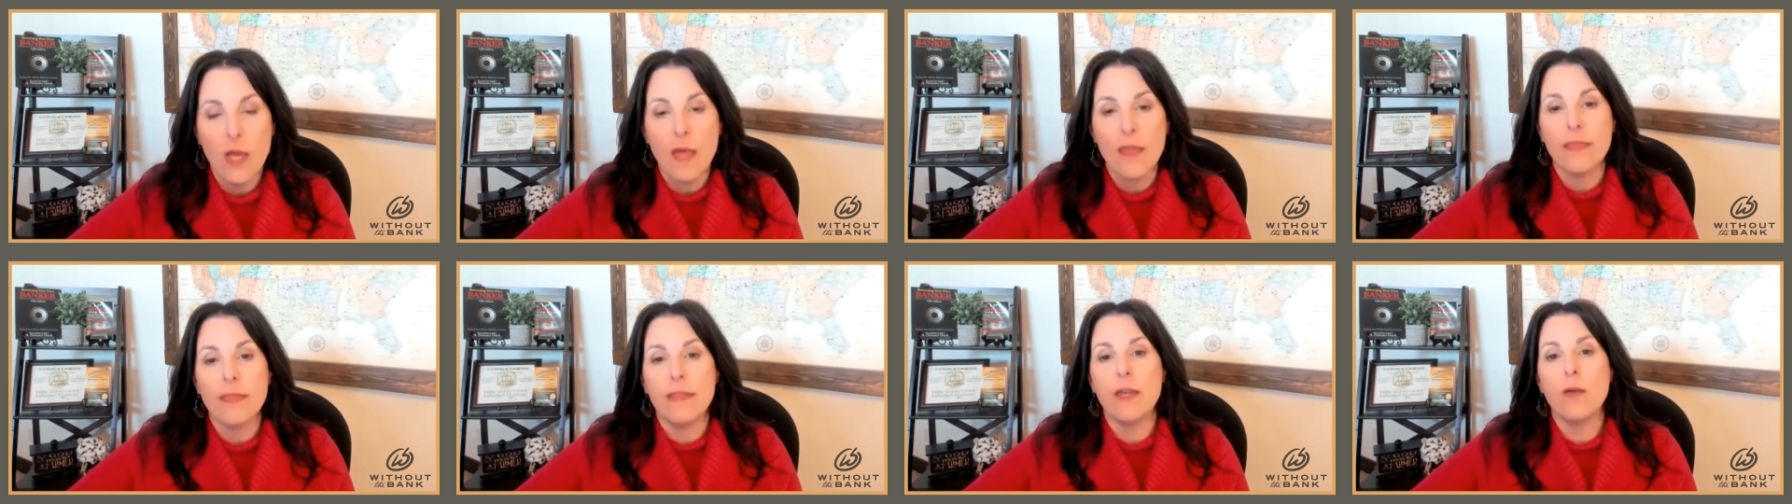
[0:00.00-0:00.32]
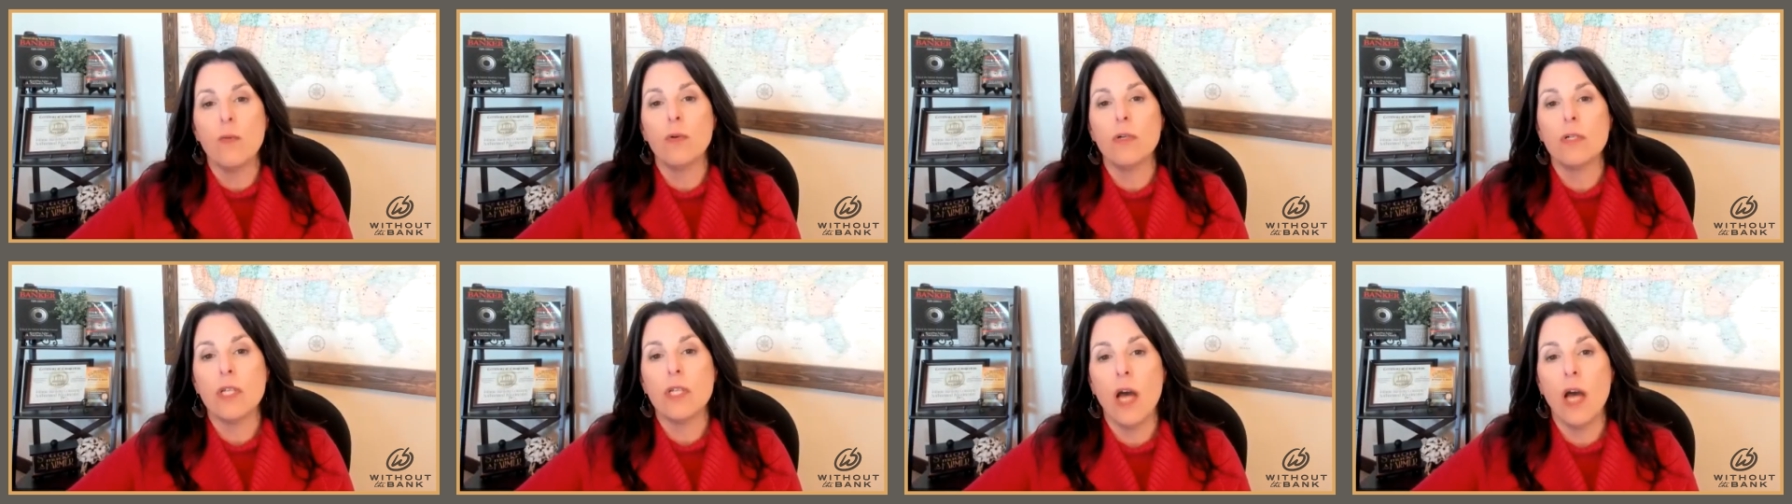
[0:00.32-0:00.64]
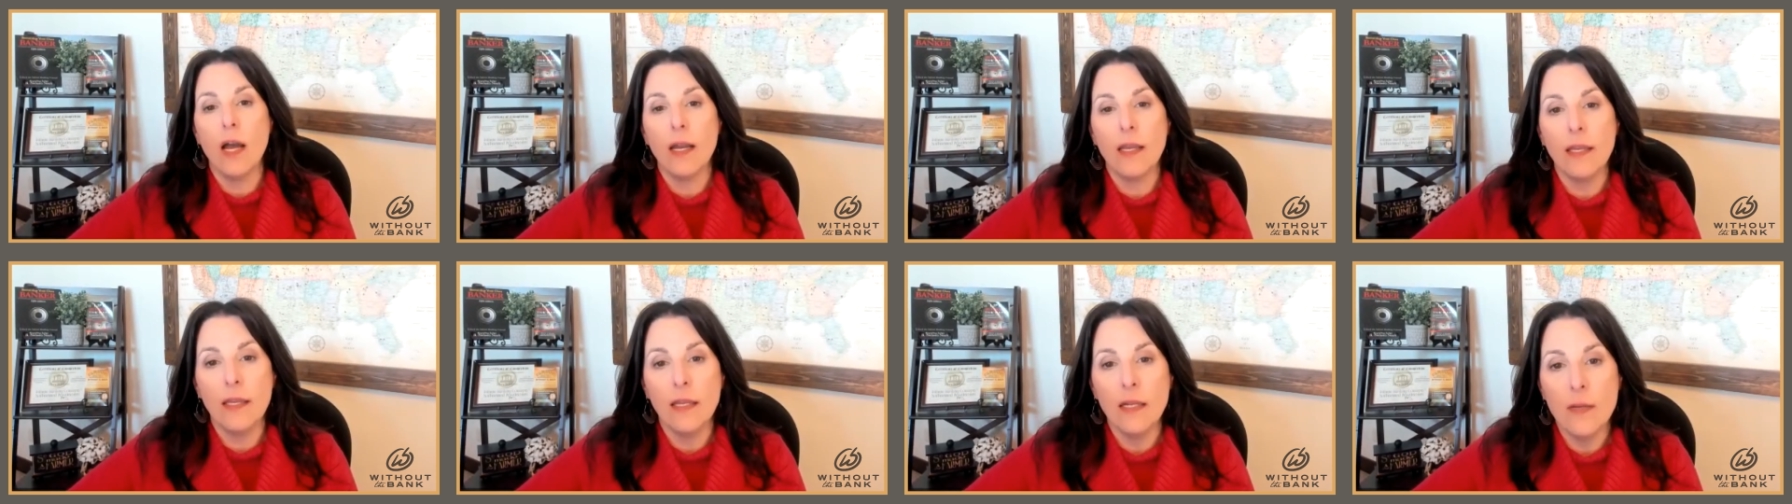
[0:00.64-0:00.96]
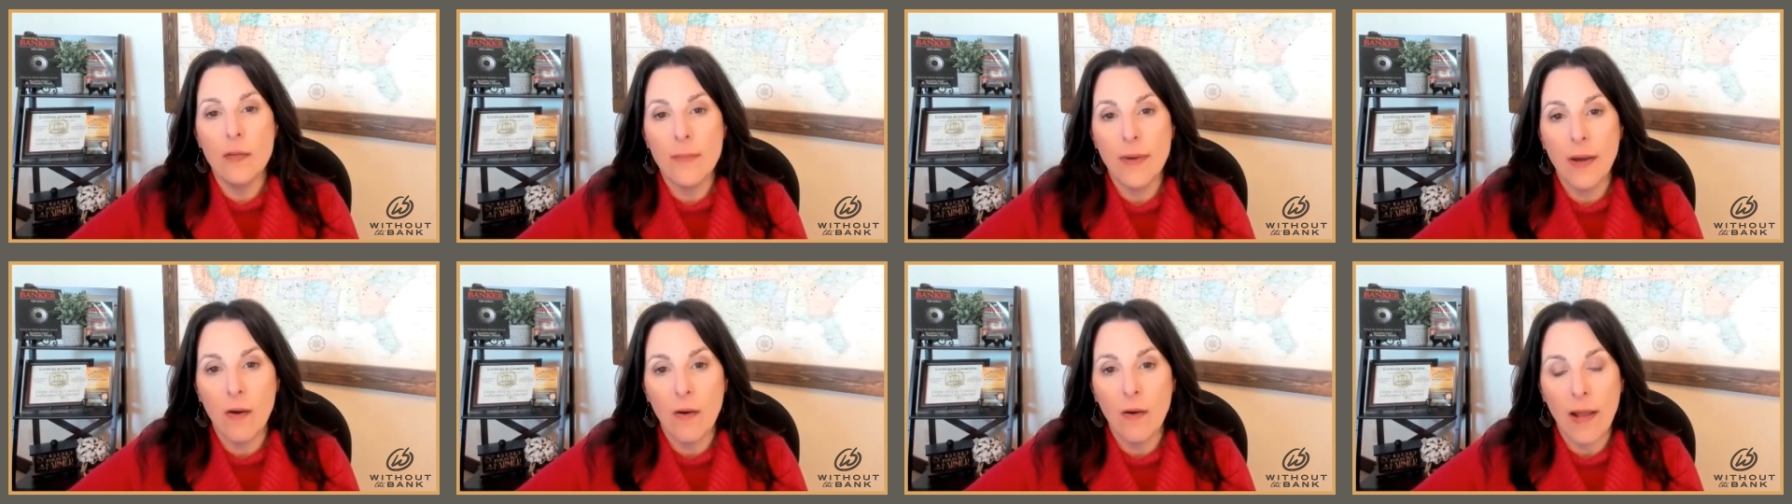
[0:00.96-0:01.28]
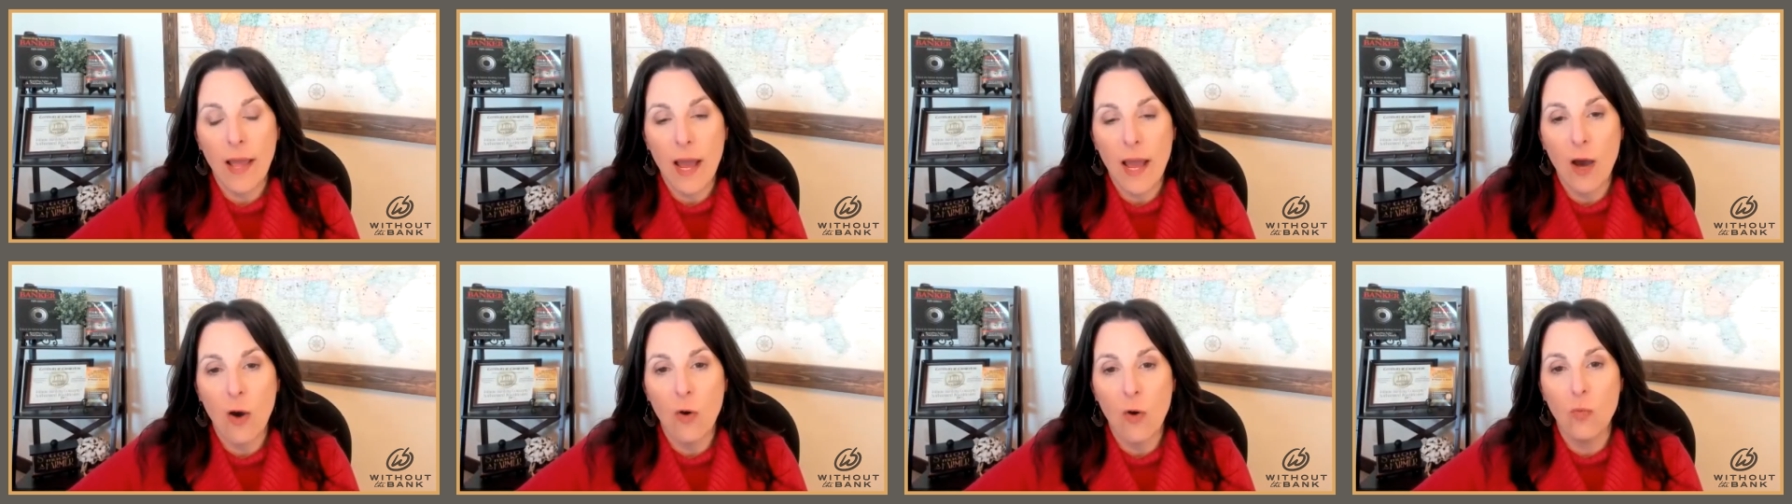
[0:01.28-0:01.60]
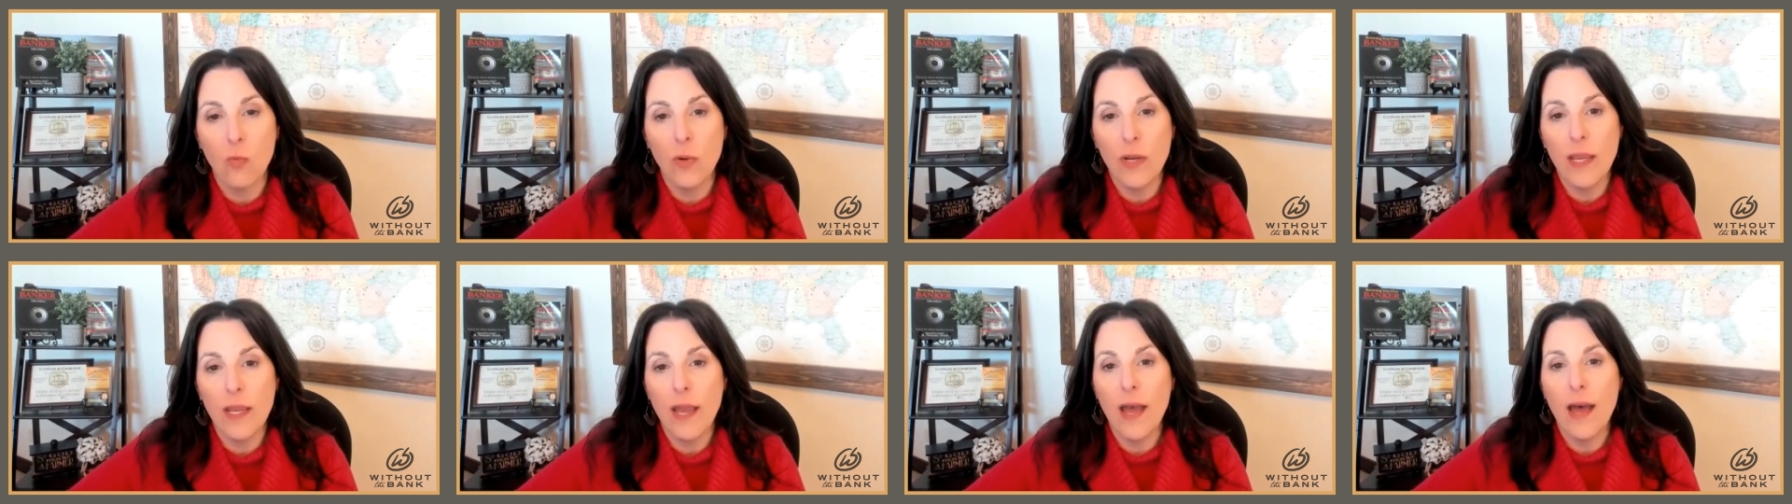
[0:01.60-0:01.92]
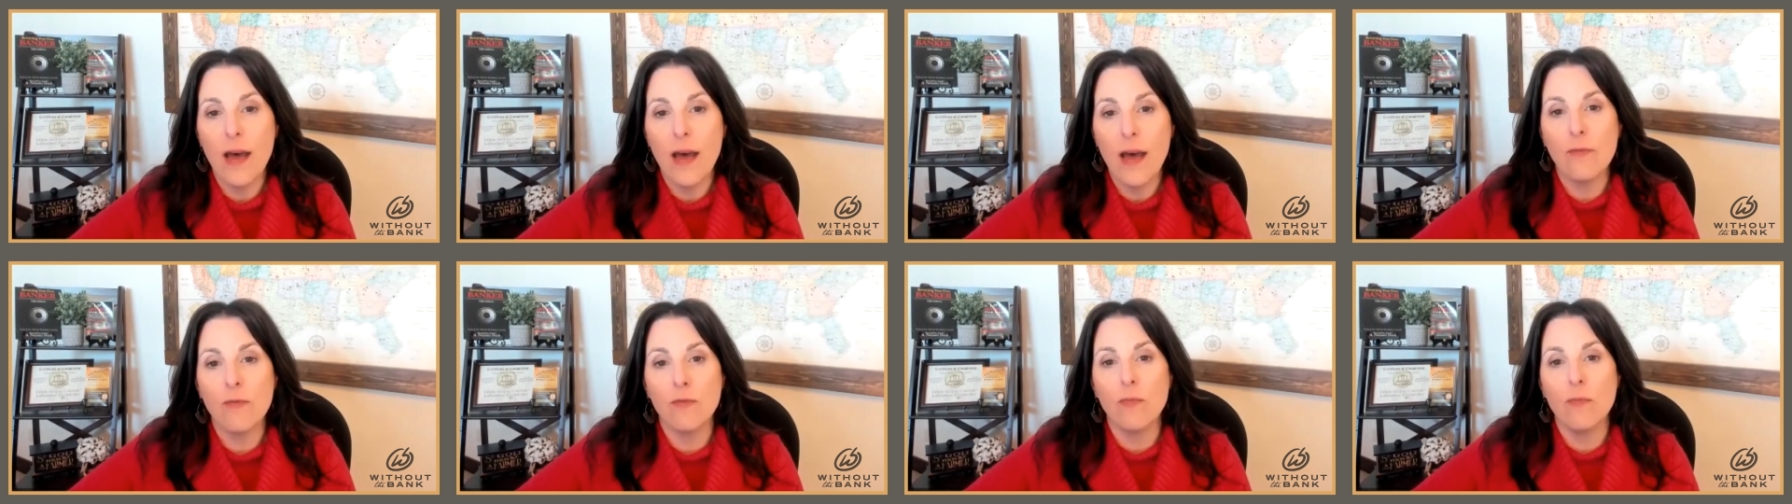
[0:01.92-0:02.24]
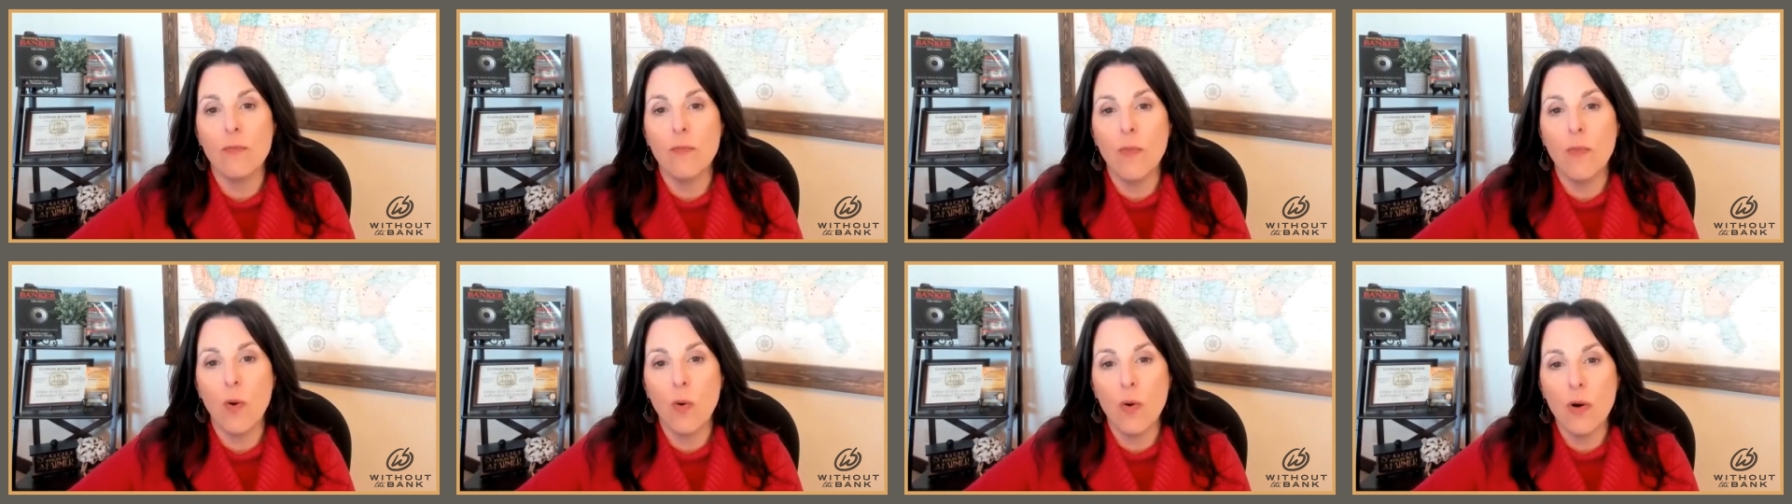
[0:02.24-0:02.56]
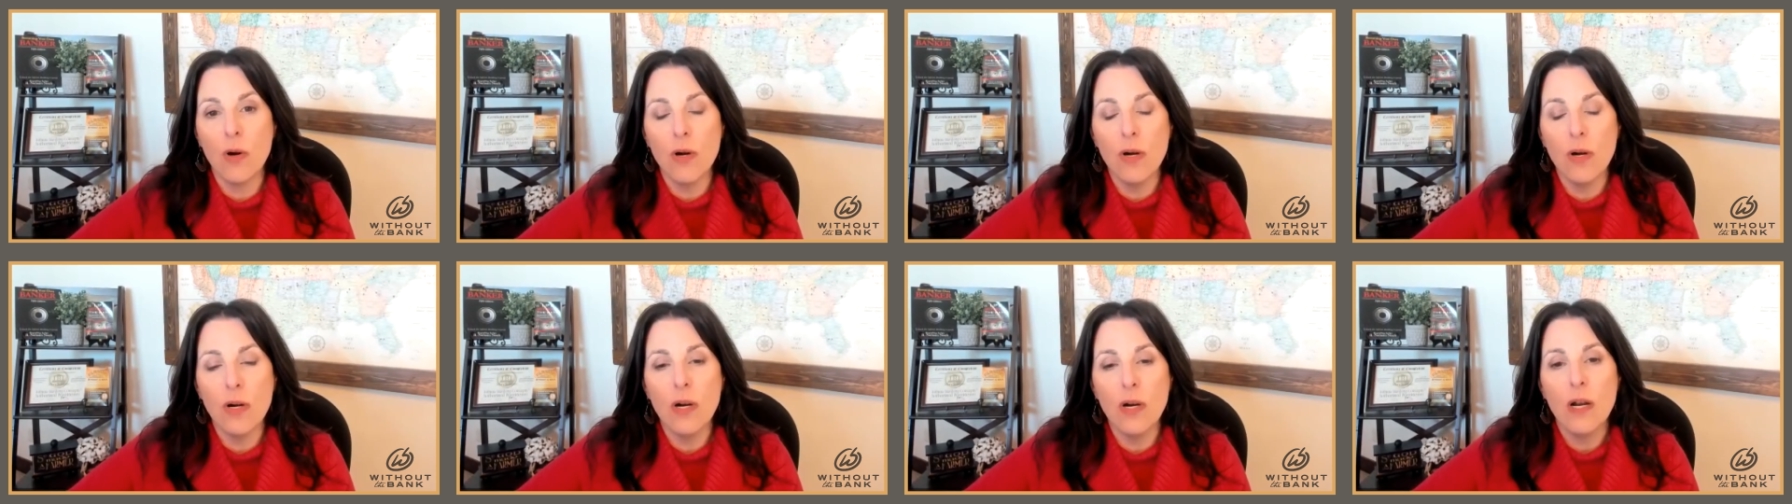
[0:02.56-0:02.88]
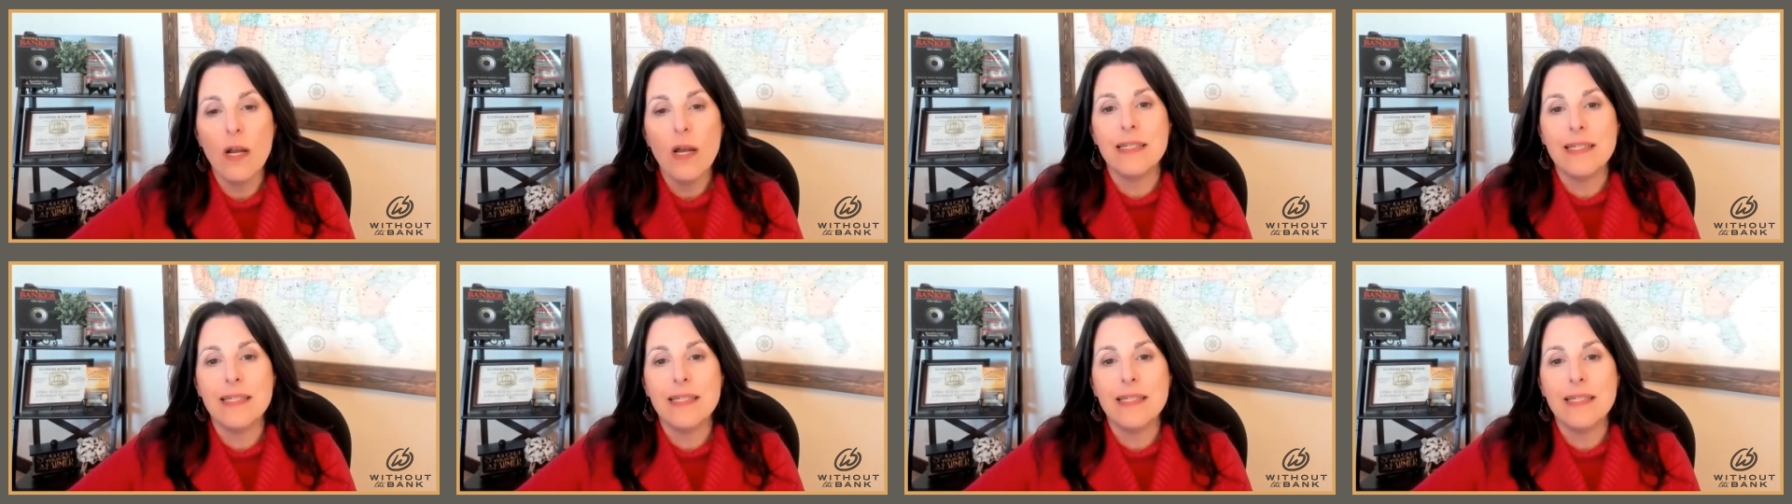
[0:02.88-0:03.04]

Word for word: They were talking about how we have more